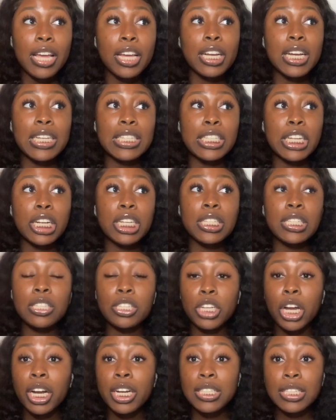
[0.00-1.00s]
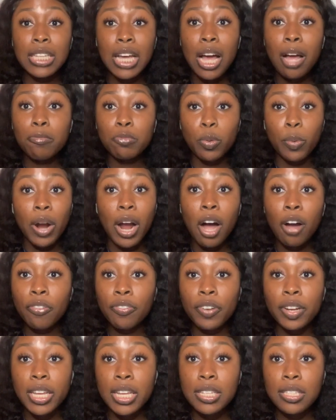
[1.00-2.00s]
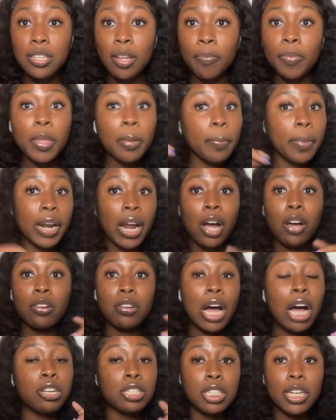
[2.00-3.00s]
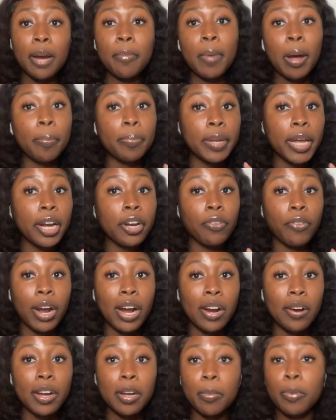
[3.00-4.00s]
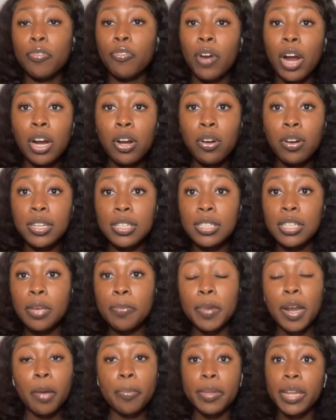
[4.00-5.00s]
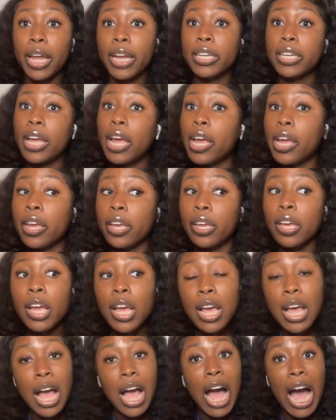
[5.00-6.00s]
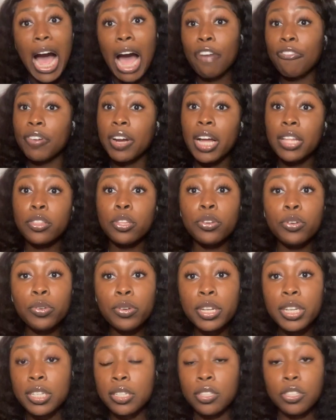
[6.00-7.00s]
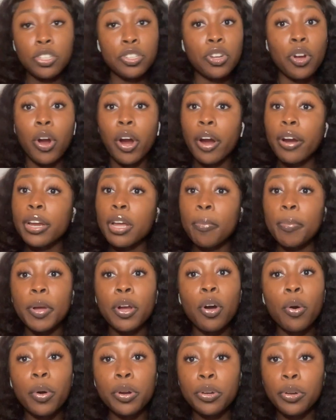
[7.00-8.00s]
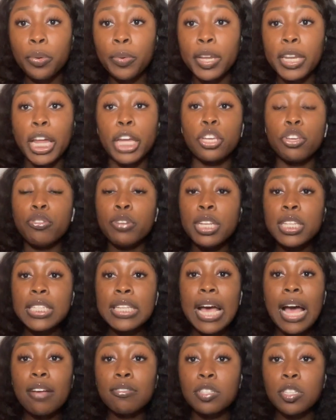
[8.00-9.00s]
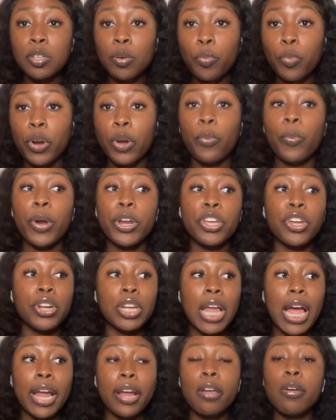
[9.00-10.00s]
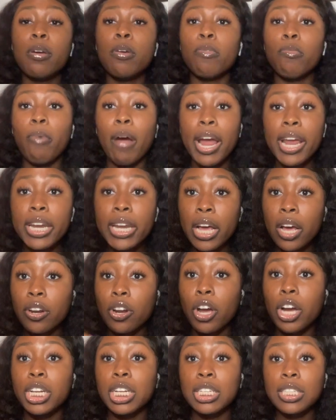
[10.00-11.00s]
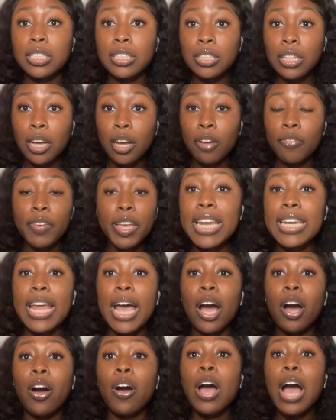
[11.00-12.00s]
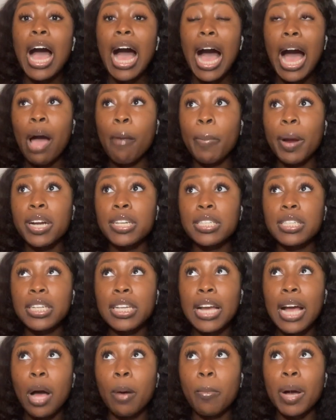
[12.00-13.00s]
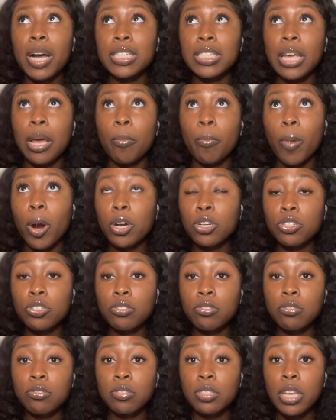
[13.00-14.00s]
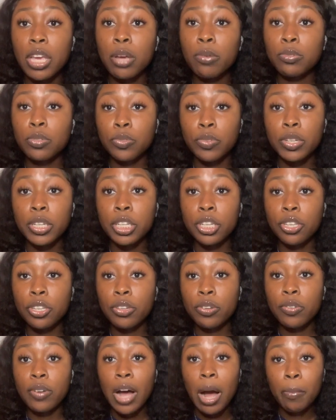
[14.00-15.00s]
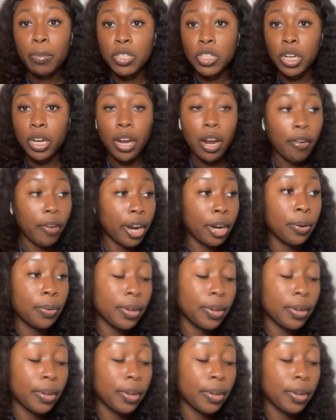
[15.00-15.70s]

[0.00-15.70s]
because there's certain times where I'll forget something, but I'll check my planner right quick before I go to sleep, and I'll be like, dang, I forgot to do this. You know, hurry up and go and do it. Like, you need to have somewhere where you're, like, writing down all your stuff. Now, I personally got mine at Marshall's. It was really cute. I'm going to show y'all right